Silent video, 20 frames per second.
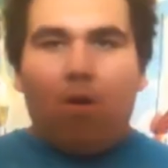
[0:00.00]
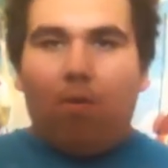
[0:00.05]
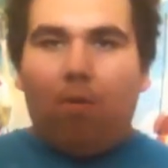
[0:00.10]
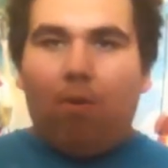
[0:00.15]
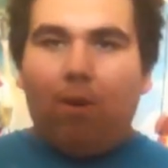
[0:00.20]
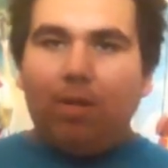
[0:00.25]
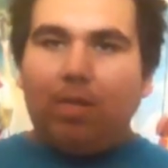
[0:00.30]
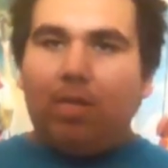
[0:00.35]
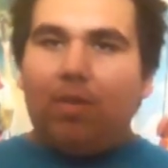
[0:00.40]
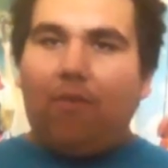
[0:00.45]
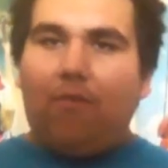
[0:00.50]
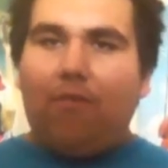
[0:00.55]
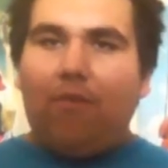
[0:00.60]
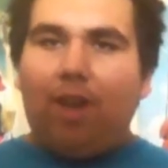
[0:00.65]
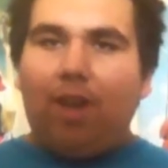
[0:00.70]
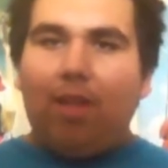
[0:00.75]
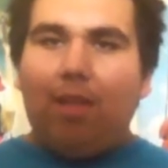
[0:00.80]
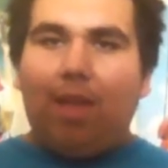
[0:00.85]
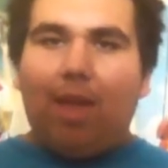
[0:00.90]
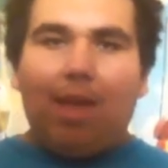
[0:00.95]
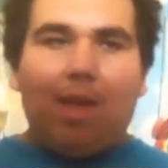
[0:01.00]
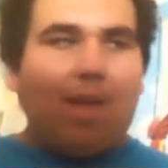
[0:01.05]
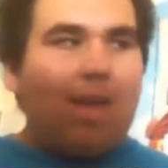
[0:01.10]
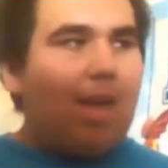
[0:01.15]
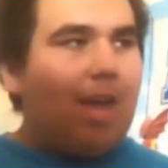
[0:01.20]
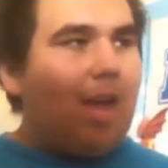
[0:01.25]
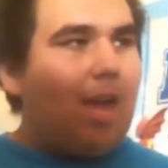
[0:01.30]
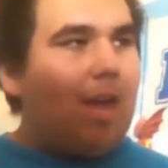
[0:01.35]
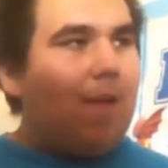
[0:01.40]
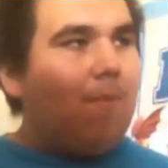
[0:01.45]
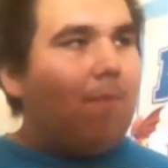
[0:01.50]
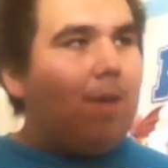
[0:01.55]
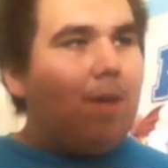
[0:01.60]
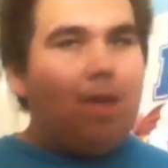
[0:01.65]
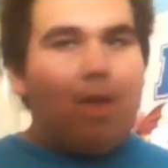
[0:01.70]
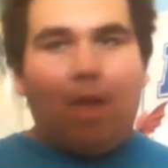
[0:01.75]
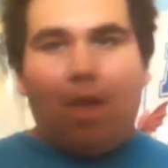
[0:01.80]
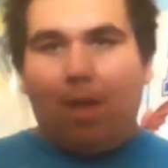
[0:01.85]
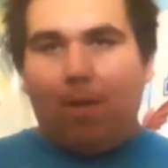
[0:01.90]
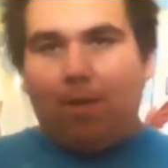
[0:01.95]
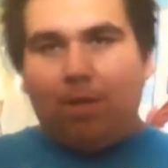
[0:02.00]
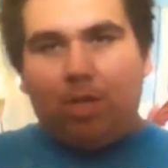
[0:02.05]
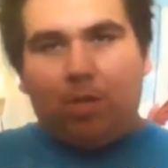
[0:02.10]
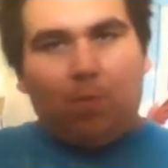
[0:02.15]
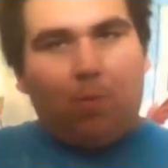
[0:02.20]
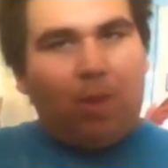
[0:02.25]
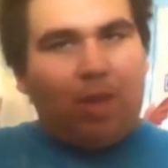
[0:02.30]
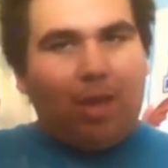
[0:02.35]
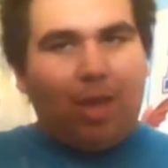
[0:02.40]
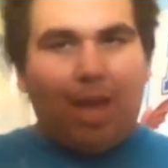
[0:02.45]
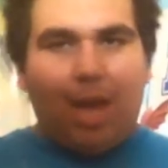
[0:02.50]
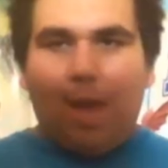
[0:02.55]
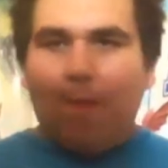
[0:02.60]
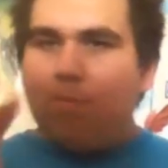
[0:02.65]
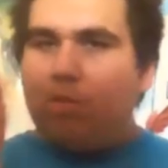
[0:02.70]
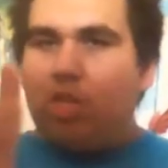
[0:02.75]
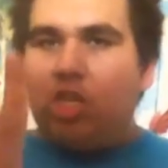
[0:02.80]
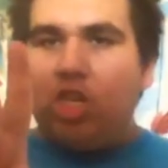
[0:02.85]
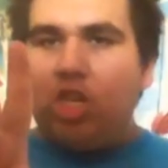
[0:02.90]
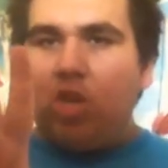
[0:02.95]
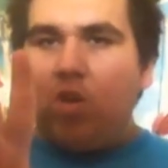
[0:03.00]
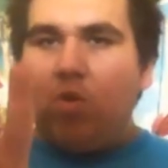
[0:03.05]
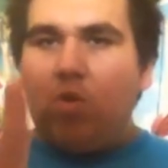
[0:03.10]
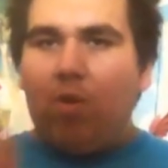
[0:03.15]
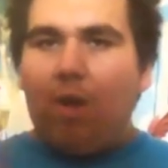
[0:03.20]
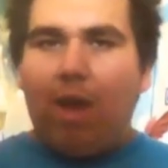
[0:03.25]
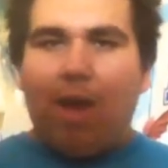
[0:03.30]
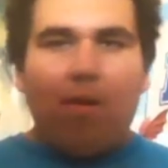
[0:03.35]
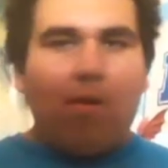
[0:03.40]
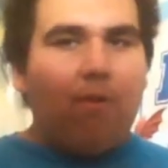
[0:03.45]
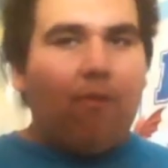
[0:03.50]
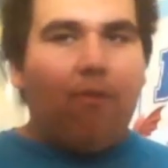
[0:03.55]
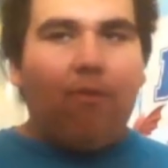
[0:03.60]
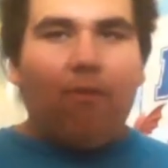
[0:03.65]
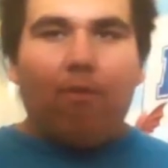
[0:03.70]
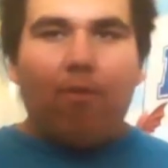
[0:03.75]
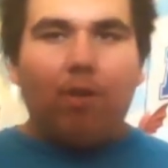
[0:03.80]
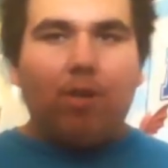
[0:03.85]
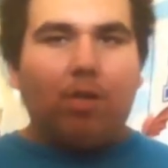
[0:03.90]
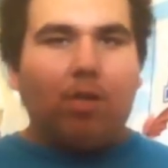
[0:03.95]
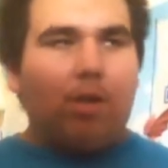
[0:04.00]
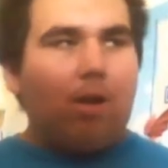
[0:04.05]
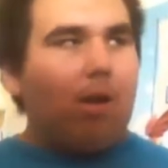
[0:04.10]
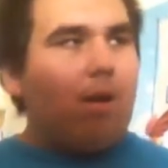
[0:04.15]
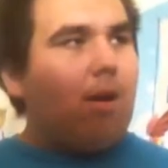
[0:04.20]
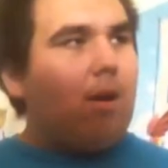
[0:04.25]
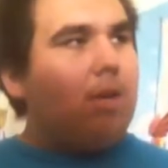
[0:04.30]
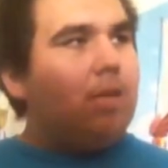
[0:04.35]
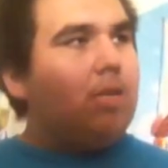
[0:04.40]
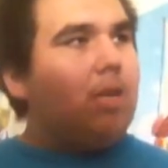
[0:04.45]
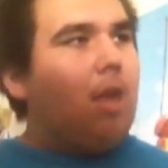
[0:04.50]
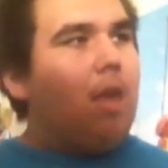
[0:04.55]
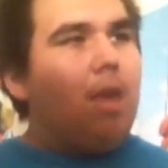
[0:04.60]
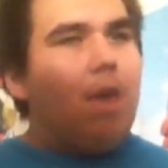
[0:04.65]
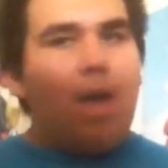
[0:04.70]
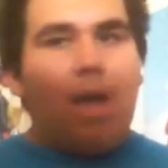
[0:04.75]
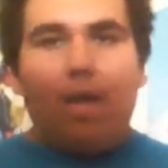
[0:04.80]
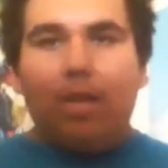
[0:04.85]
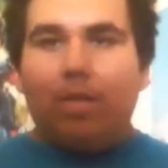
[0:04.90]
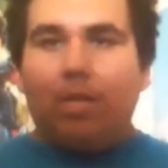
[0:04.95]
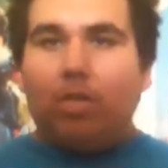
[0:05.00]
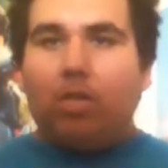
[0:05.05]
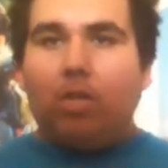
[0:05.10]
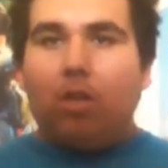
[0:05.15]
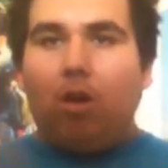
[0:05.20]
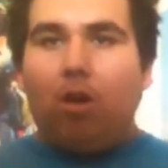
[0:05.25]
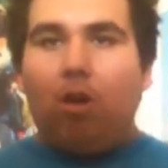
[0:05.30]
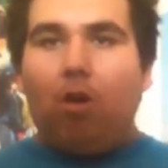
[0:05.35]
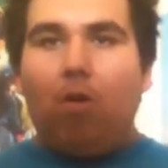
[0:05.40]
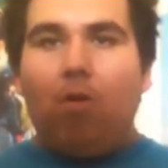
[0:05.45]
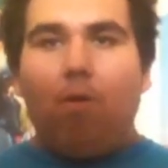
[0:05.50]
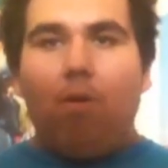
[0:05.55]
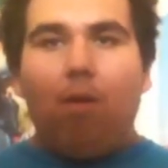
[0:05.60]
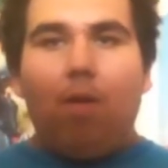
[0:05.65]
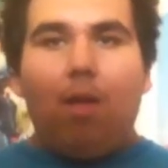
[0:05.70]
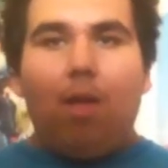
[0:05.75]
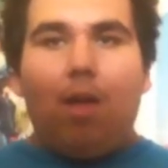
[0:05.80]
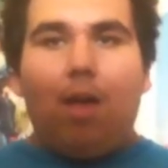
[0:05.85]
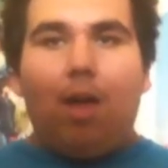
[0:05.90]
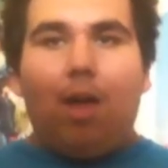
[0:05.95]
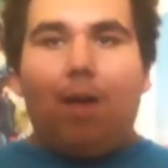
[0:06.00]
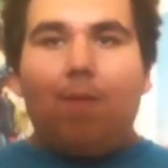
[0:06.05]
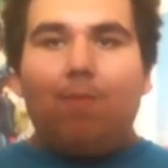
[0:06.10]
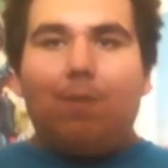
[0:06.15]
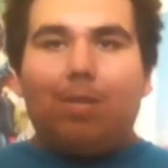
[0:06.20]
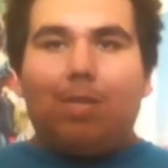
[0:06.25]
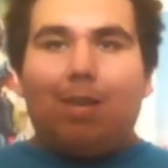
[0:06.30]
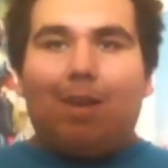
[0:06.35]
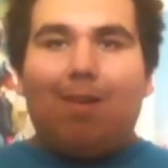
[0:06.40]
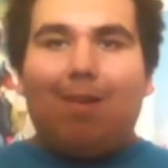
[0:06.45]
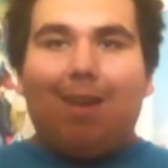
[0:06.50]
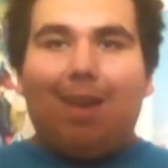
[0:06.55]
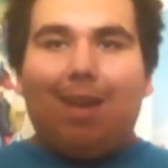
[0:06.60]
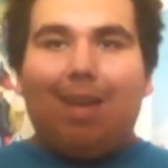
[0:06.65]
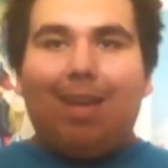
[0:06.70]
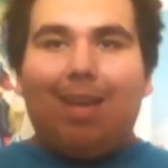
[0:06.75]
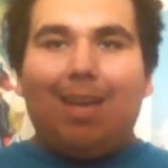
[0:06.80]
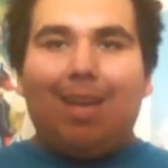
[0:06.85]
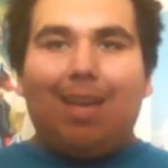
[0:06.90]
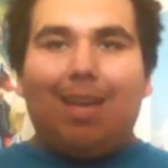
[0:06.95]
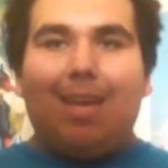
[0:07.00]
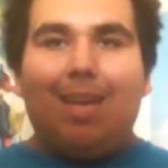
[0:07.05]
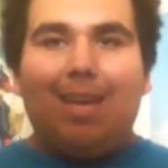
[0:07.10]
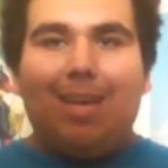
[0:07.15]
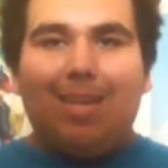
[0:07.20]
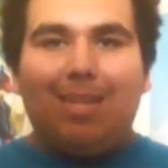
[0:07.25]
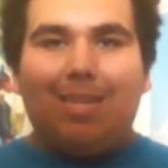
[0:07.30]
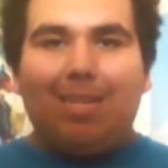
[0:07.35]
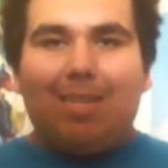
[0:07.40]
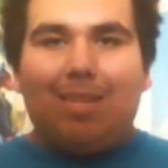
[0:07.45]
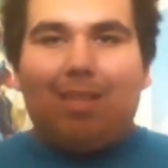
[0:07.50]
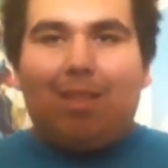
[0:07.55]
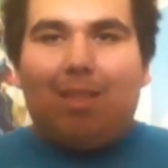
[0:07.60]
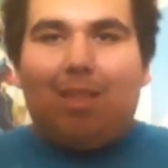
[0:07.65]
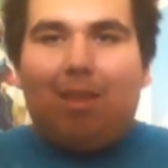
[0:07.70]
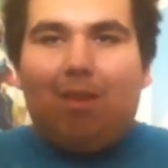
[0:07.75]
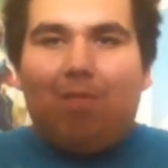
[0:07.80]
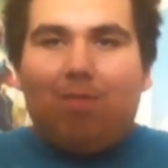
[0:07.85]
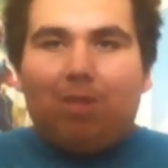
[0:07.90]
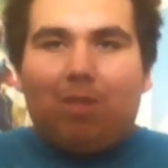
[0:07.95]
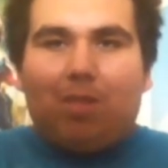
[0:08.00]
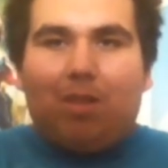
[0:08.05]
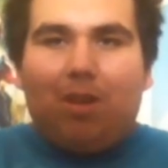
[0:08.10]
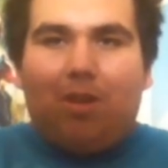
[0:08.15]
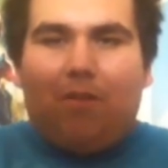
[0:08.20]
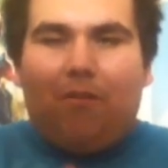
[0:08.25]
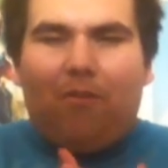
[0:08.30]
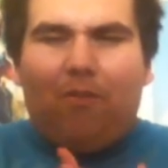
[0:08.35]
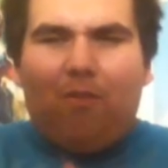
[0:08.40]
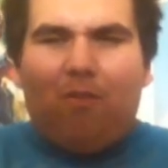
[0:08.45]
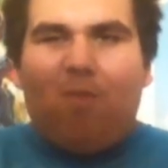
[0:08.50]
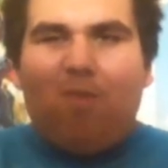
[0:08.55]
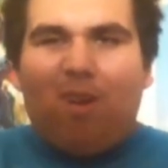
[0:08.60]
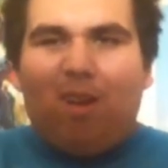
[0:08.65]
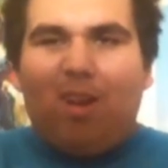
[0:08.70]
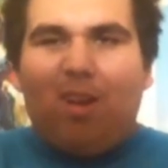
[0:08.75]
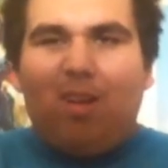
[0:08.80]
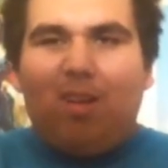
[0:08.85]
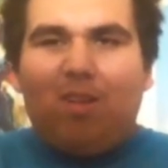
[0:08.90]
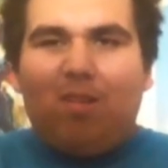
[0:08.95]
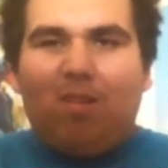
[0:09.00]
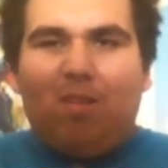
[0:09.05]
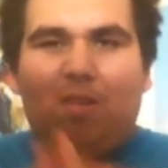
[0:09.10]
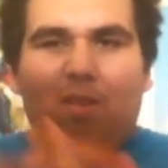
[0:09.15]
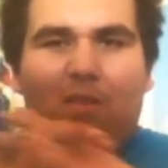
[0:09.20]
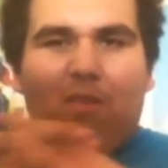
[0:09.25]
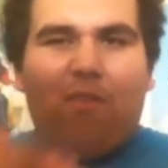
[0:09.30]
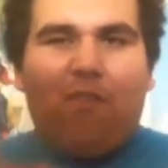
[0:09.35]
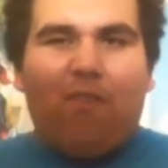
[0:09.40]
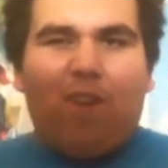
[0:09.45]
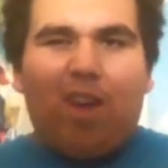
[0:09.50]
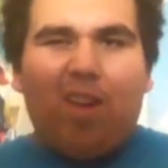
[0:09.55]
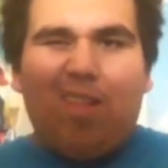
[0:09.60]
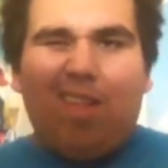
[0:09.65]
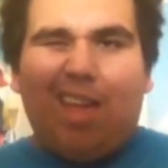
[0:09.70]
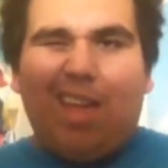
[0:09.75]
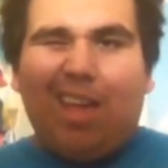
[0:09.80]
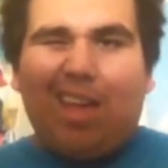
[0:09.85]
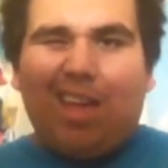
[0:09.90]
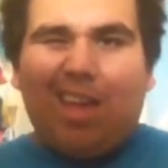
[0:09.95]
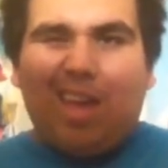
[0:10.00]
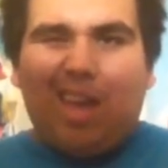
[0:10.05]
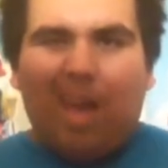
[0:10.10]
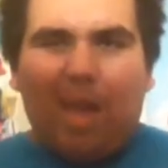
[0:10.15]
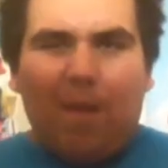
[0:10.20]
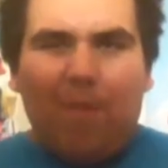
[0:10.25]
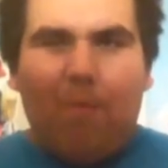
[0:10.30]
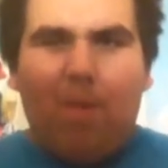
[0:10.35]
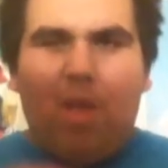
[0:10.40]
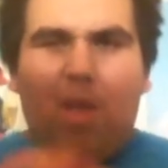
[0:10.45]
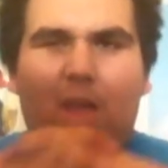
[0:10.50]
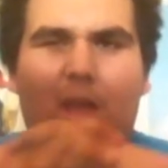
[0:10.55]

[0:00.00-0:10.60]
Once the final act came, it just became two out of four stars. And so, I'm sorry guys, it was good for a while. Final act came.